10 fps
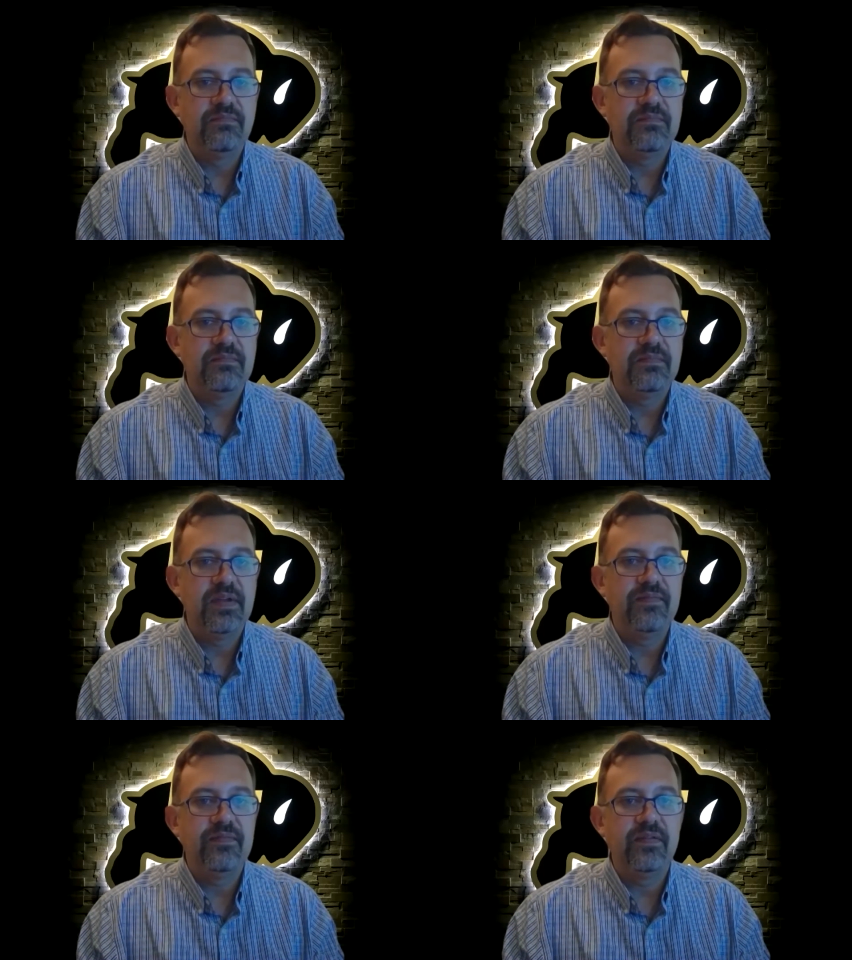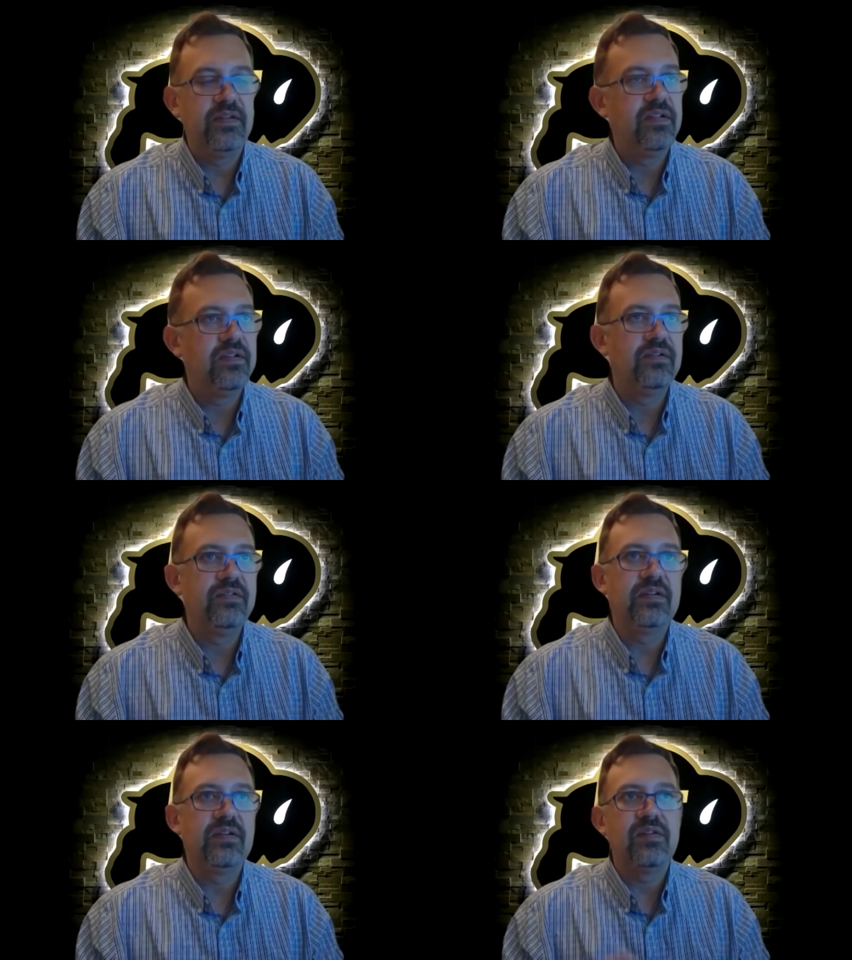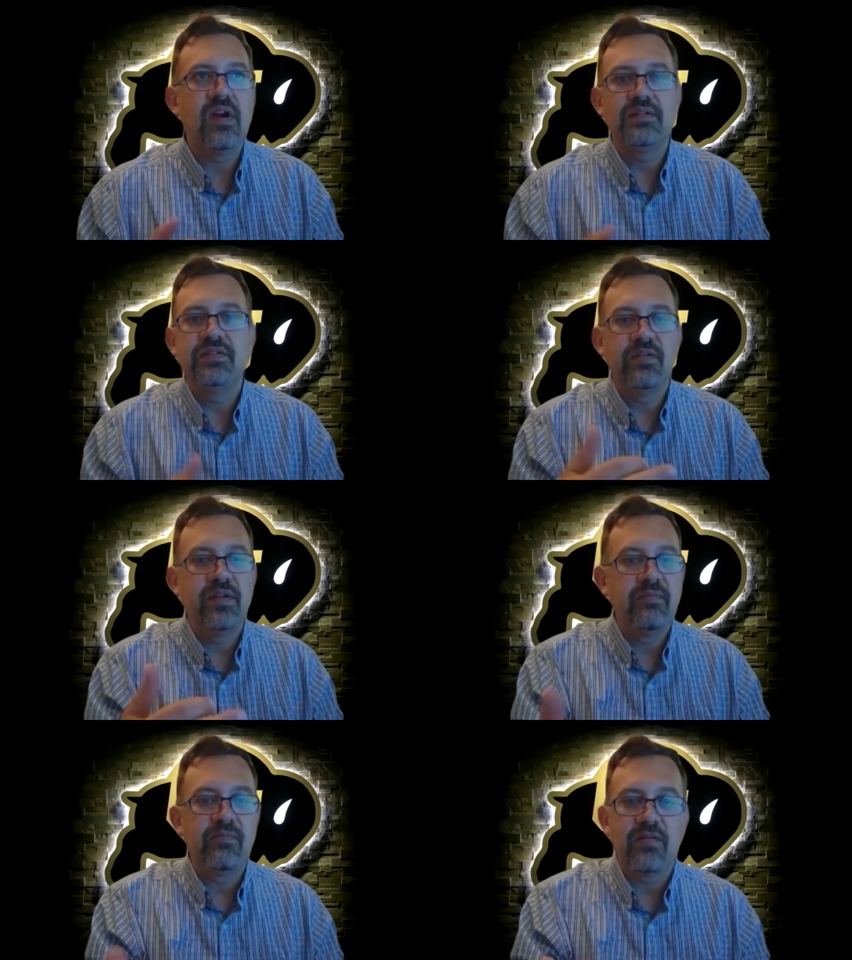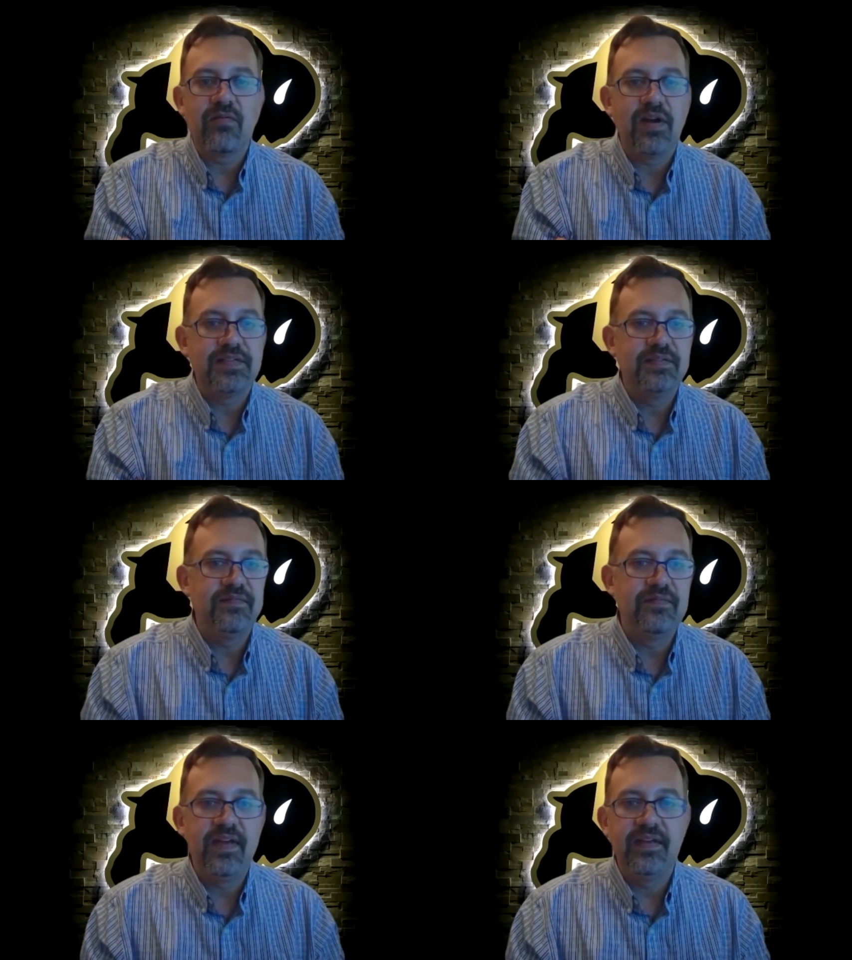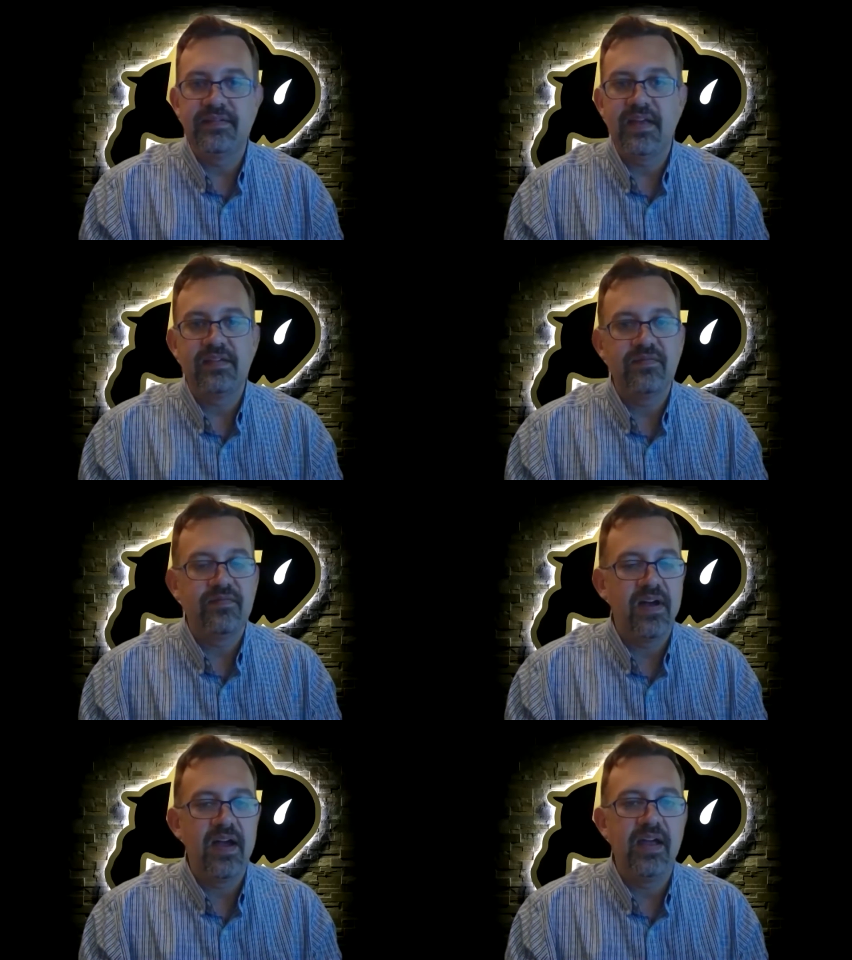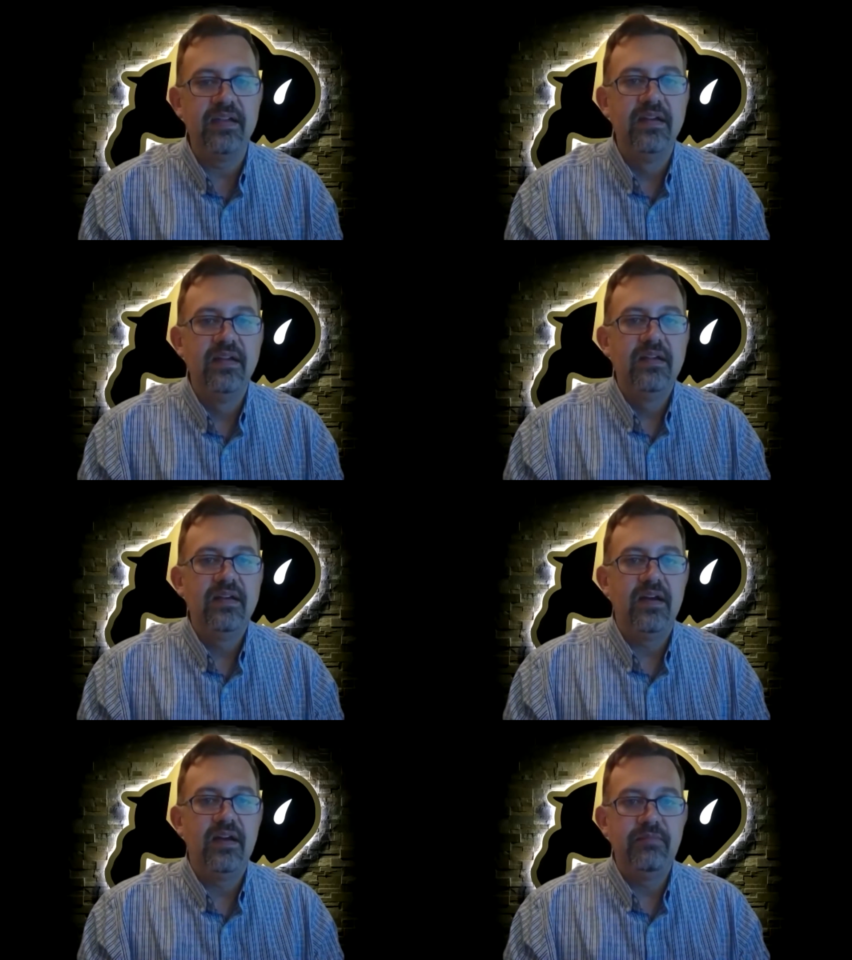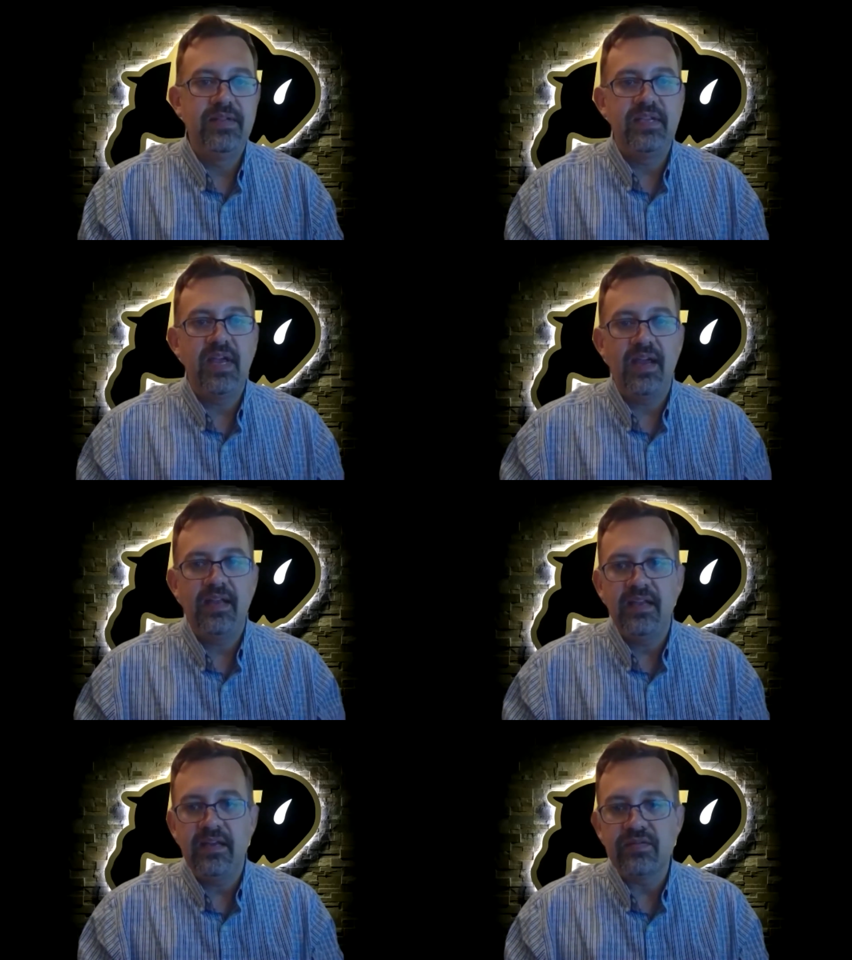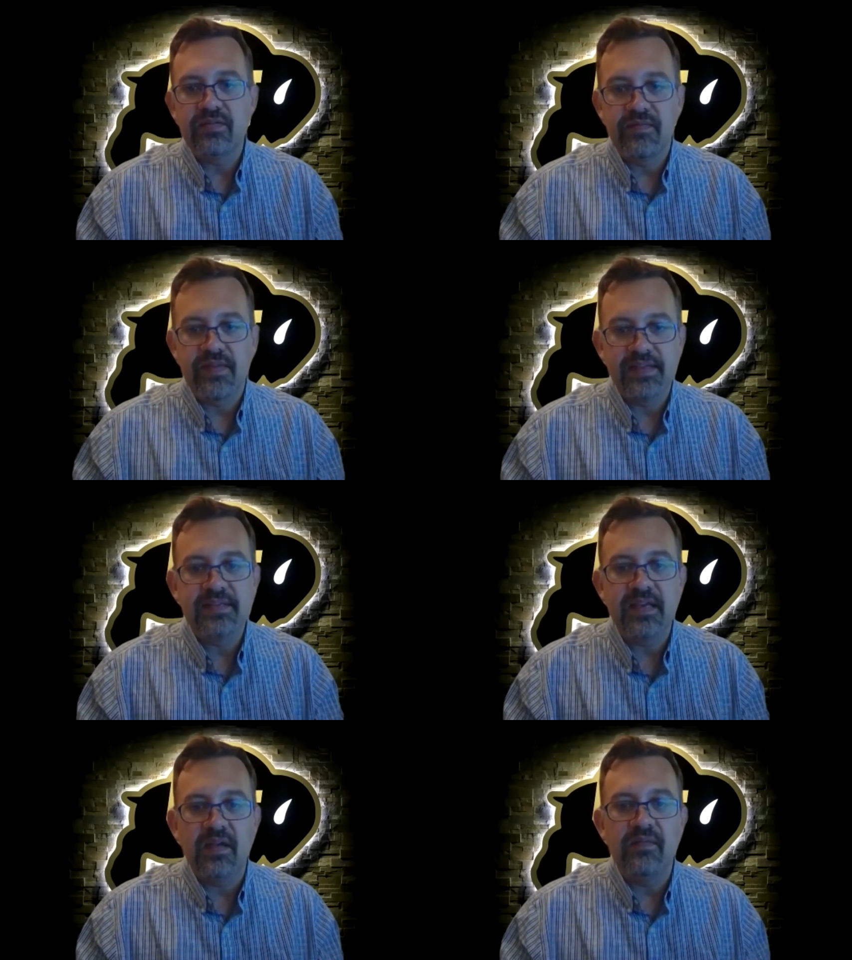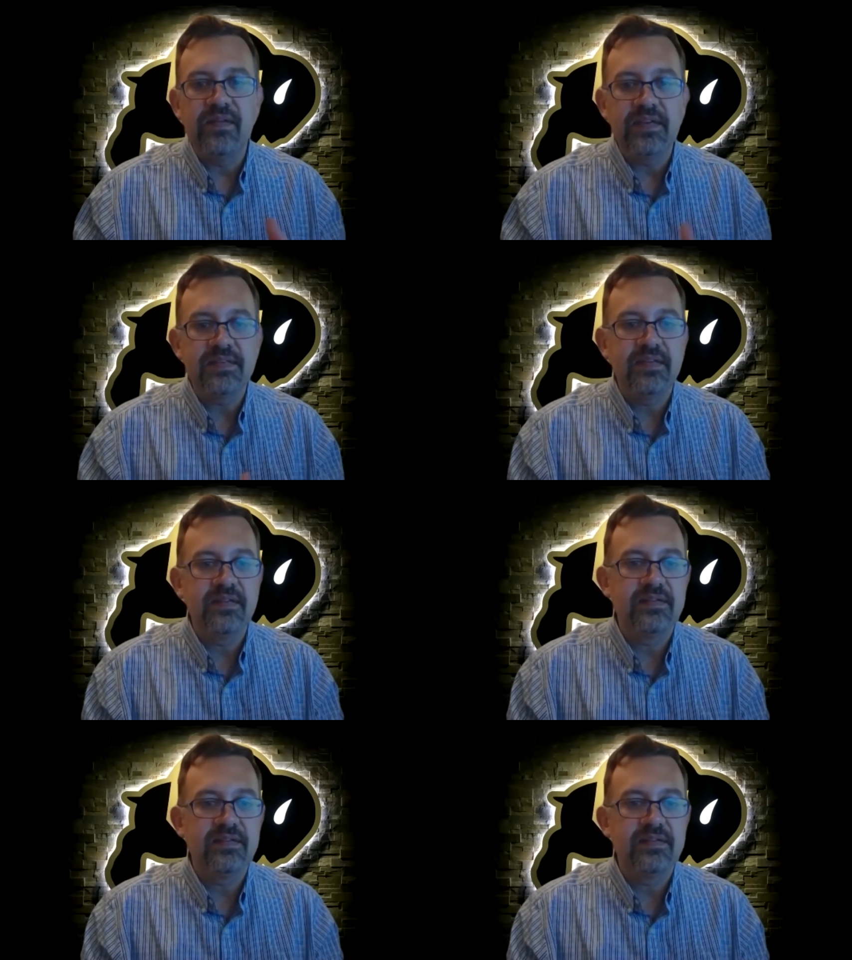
If you can talk to your neighbor across the fence, that's fine. Maintaining sort of that safe distance,